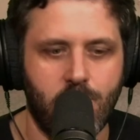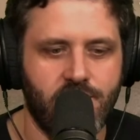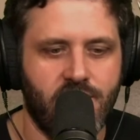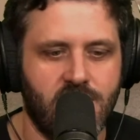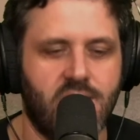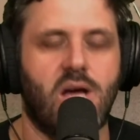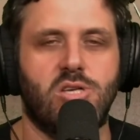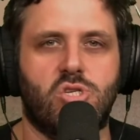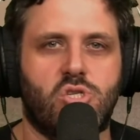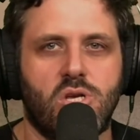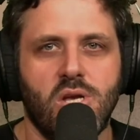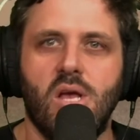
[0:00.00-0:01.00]
had like a
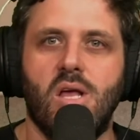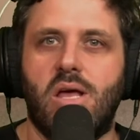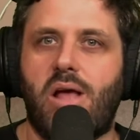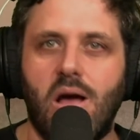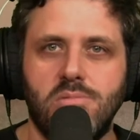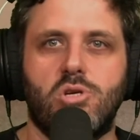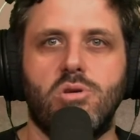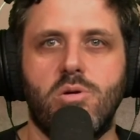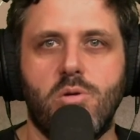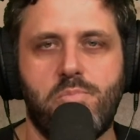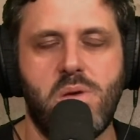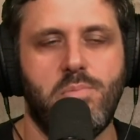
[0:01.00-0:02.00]
like I'm sure there were
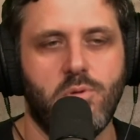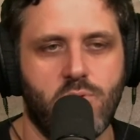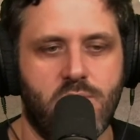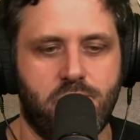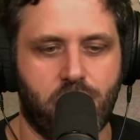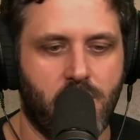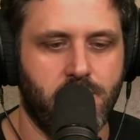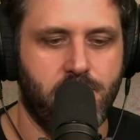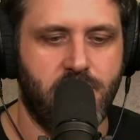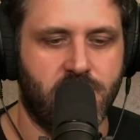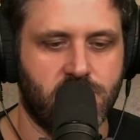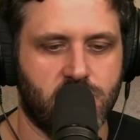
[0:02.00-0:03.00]
people who had probably
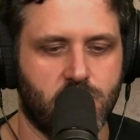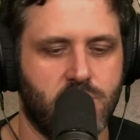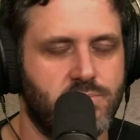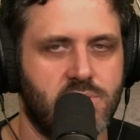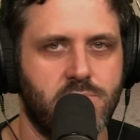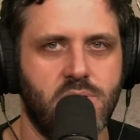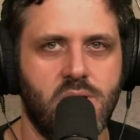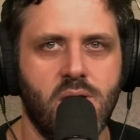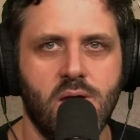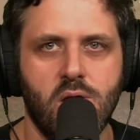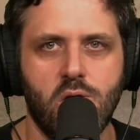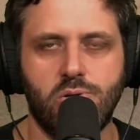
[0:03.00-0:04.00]
bigger streams than me
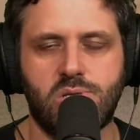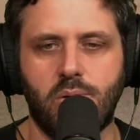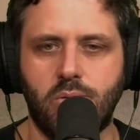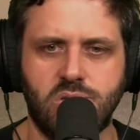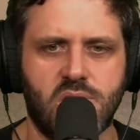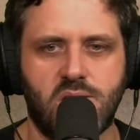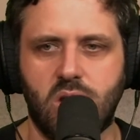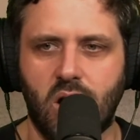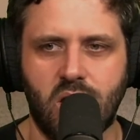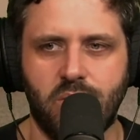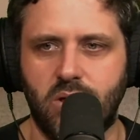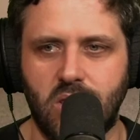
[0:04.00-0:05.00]
who someone was like talking
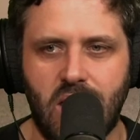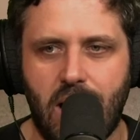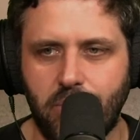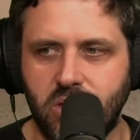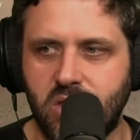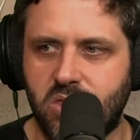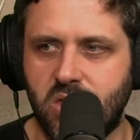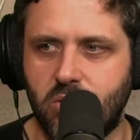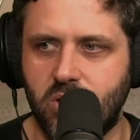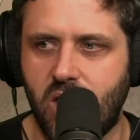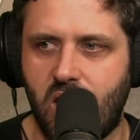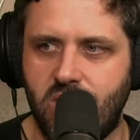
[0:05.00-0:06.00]
about lab leak
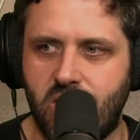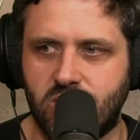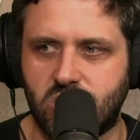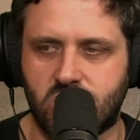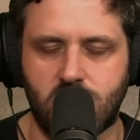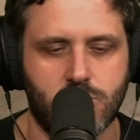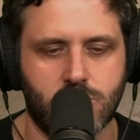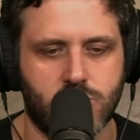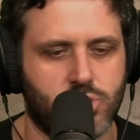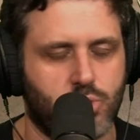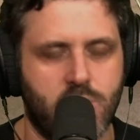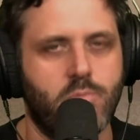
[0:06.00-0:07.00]
theory, and then just their
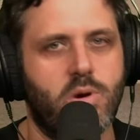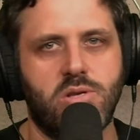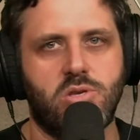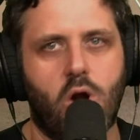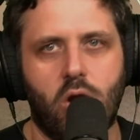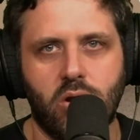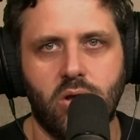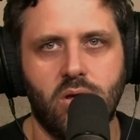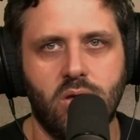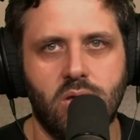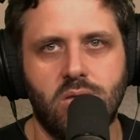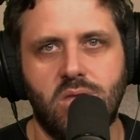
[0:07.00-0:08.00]
stream went dark.
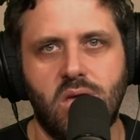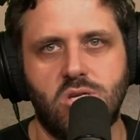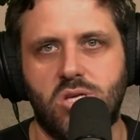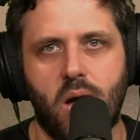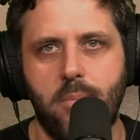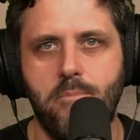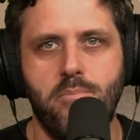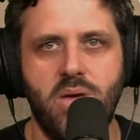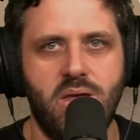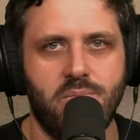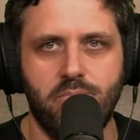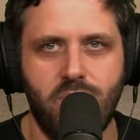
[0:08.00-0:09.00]
They just got yeah.
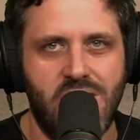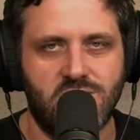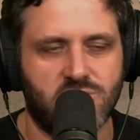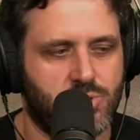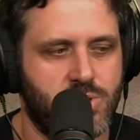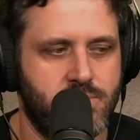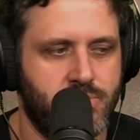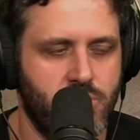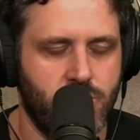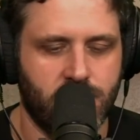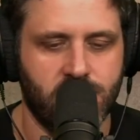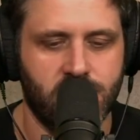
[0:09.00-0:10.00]
mid mid stream nuked.